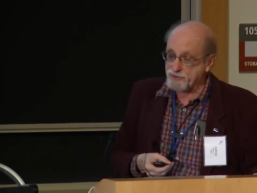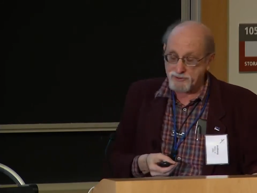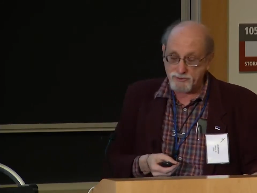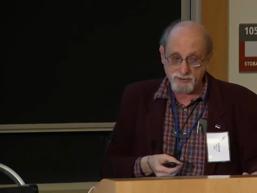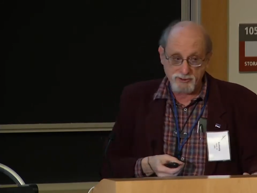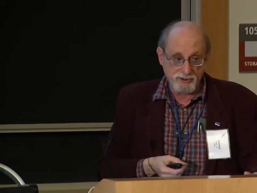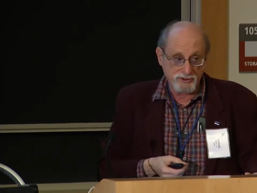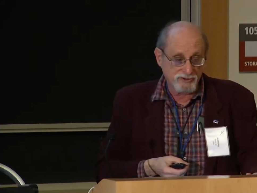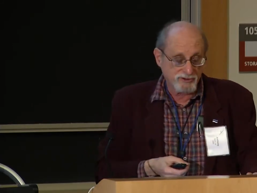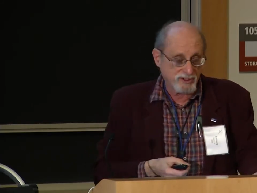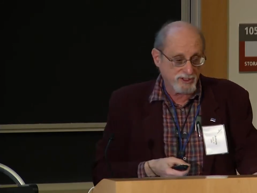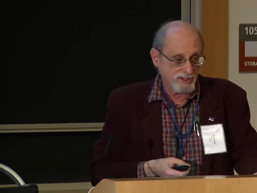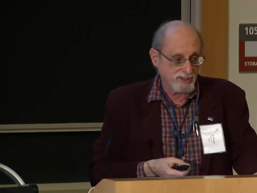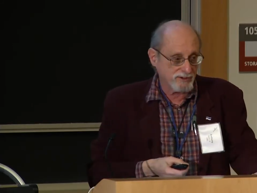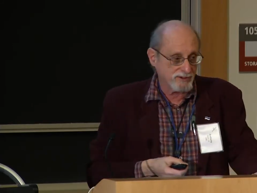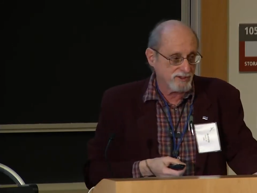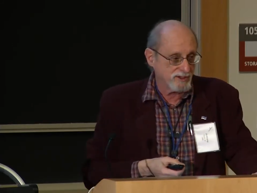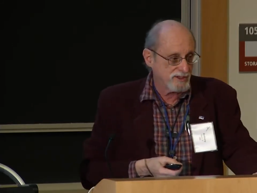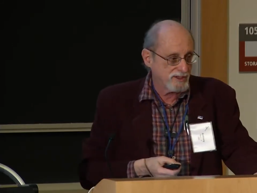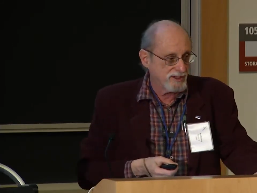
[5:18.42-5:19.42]
degrees
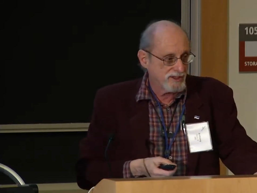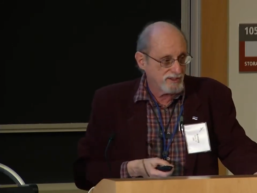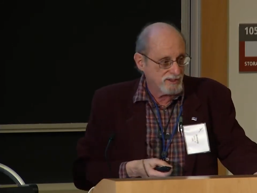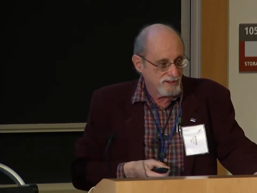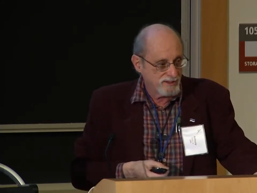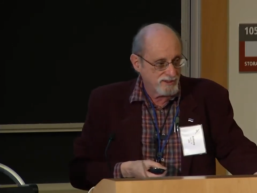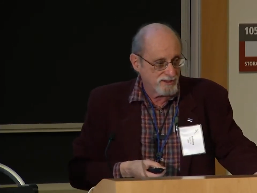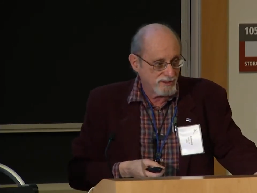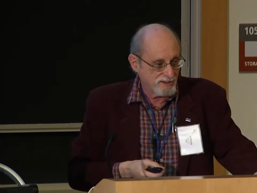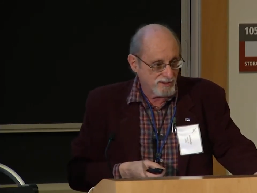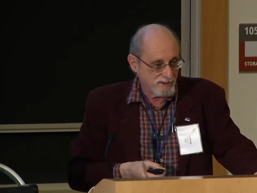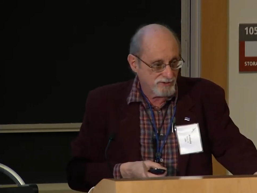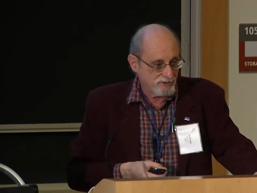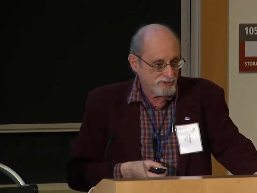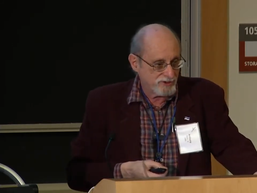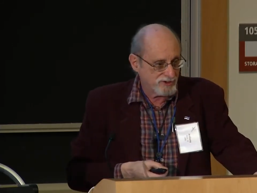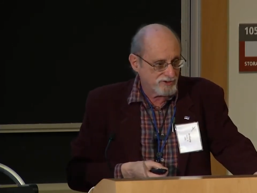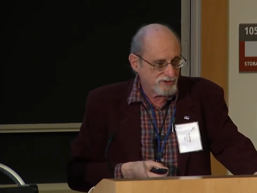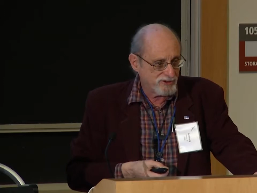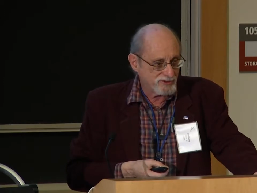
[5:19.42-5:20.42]
and
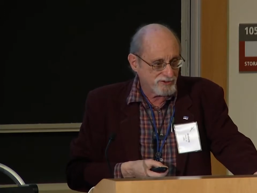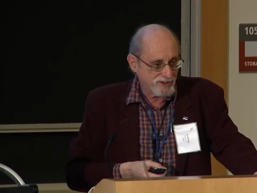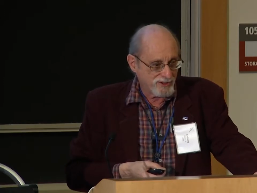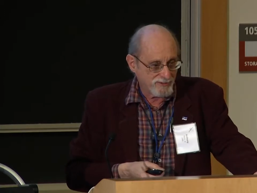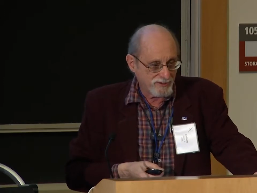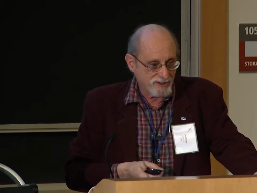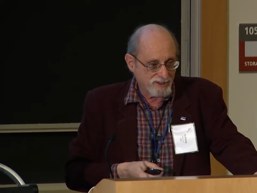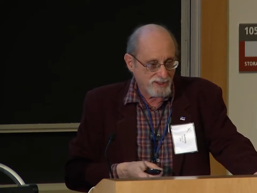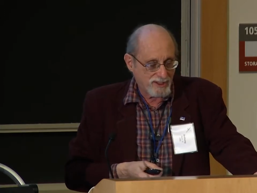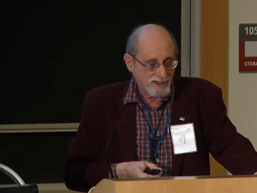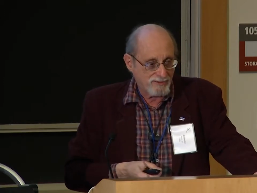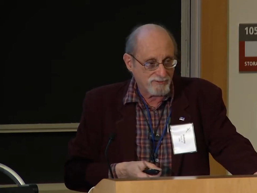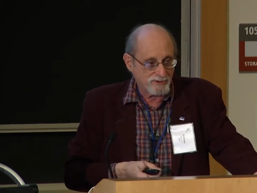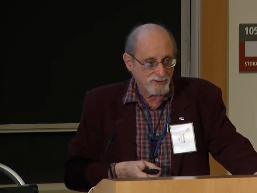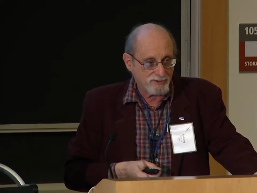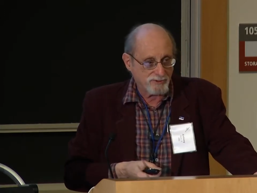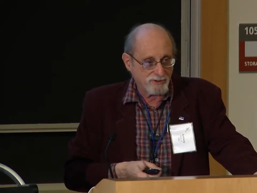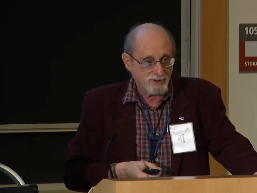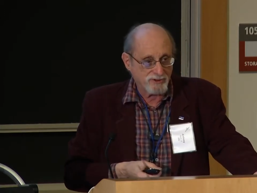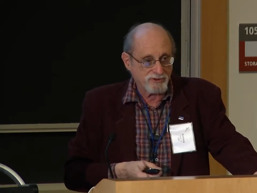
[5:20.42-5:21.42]
67.5
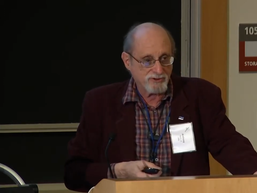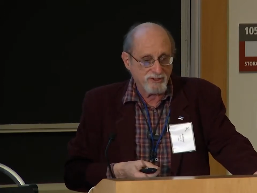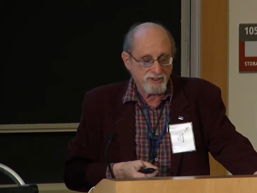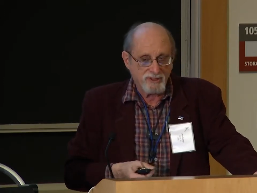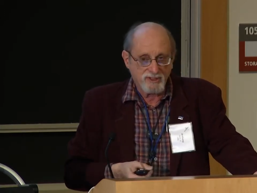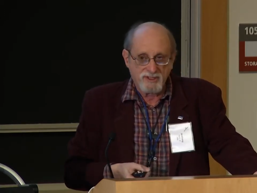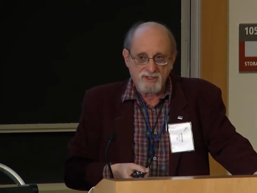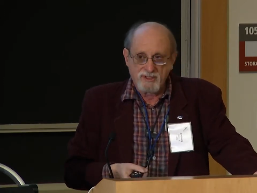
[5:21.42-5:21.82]
degrees,